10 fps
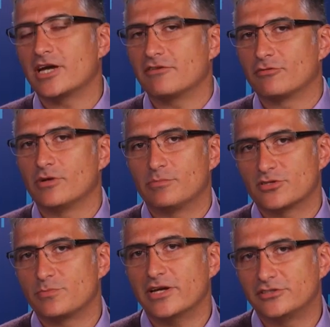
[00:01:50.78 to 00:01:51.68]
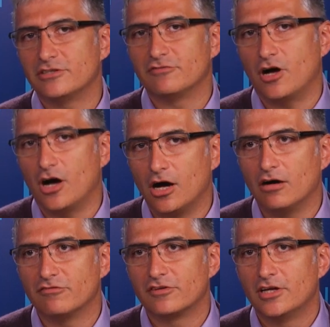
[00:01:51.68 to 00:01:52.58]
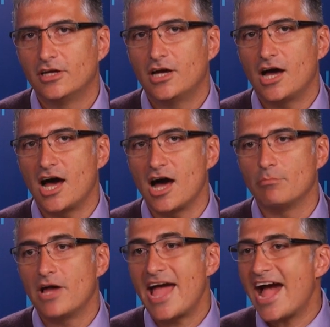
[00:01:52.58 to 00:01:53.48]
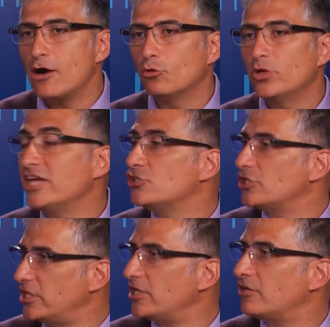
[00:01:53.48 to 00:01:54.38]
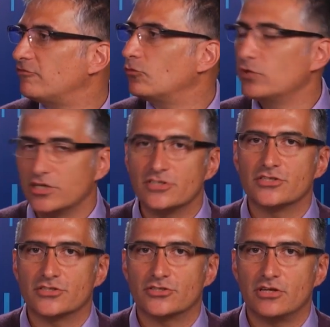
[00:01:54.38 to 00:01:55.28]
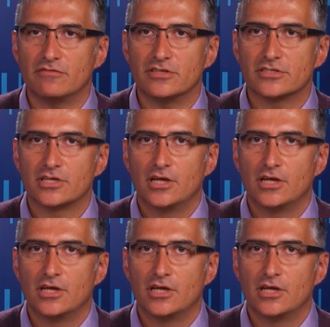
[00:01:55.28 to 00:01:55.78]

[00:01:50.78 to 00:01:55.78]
it from a perspective of how we engineer for Windows as a service.